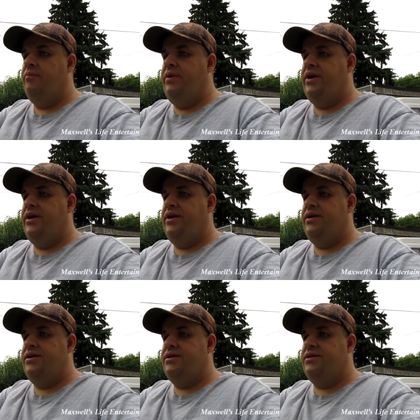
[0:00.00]

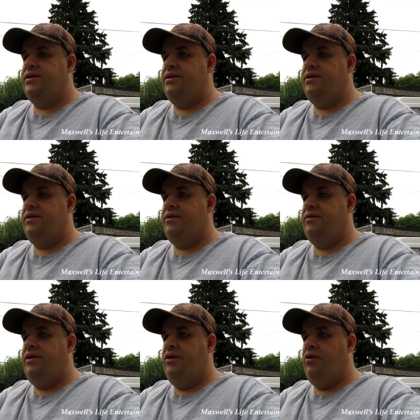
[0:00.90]
Because
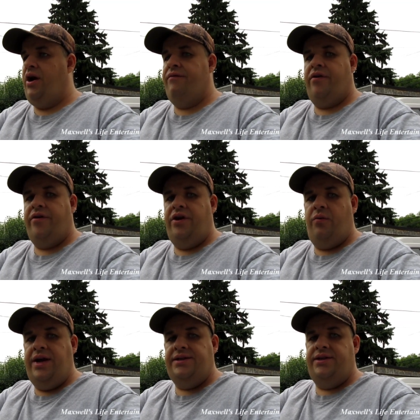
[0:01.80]
you know, I've already
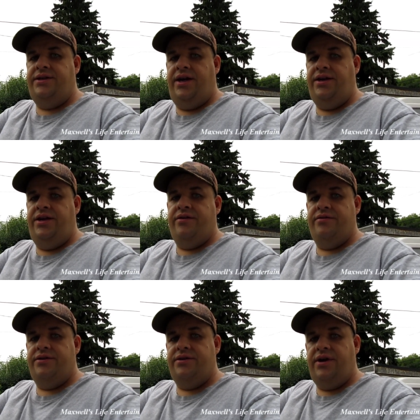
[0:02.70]
wasted 10
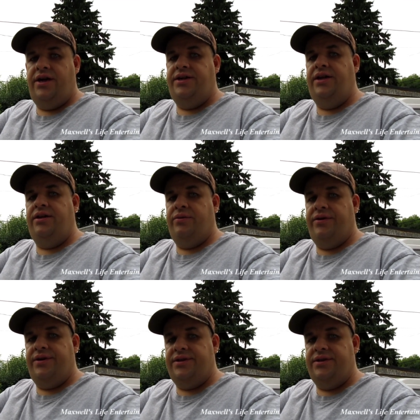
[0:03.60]
years uh, dealing
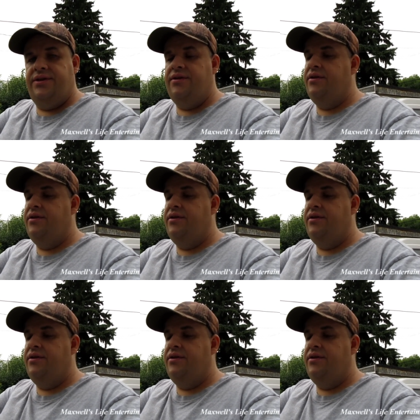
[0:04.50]
with this,